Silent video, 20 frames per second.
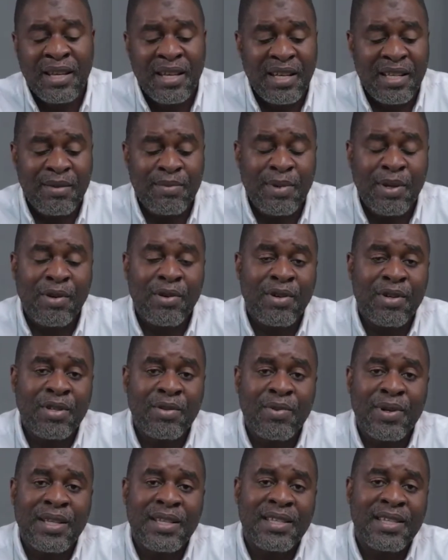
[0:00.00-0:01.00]
it's
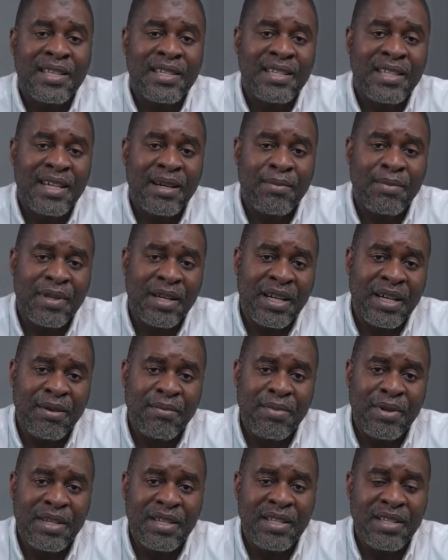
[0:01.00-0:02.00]
because when setting up the
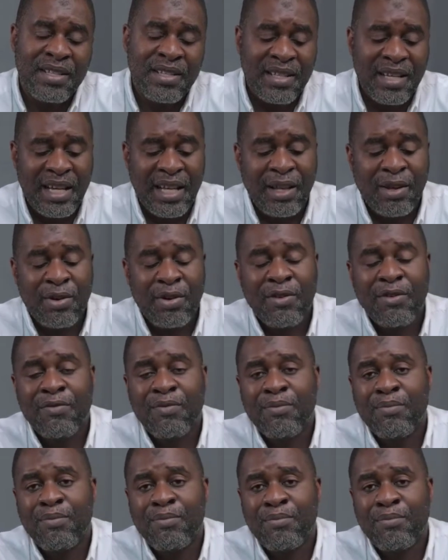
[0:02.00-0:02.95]
companies, a lot of